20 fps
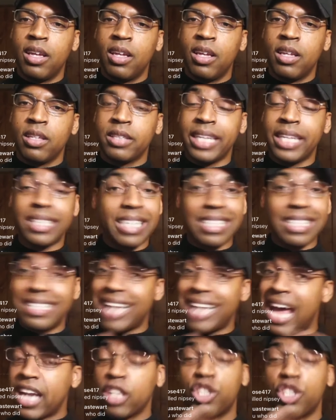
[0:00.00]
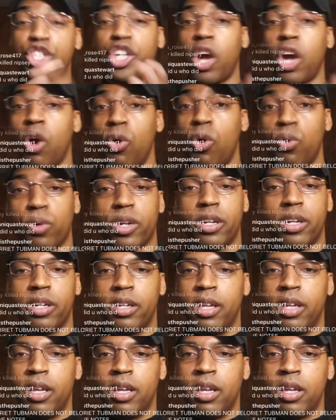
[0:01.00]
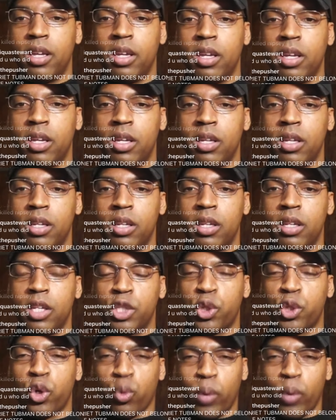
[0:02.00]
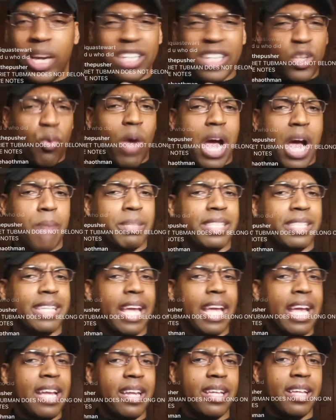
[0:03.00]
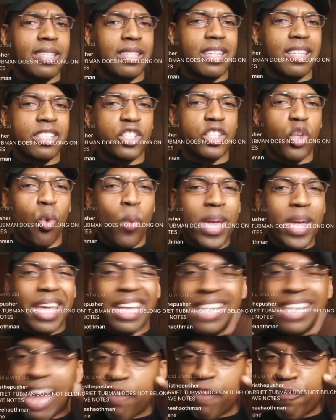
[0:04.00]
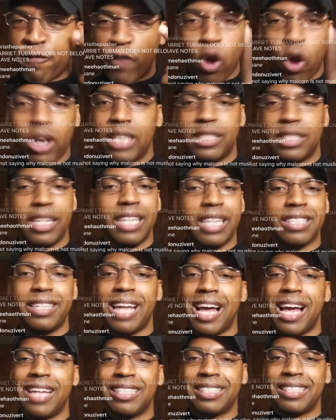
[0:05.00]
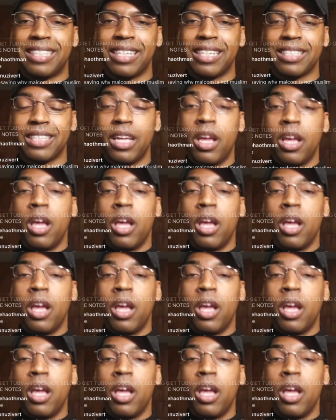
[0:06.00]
This is not a joke. So the reason why I'm saying this is so we cannot fall into this nonsense.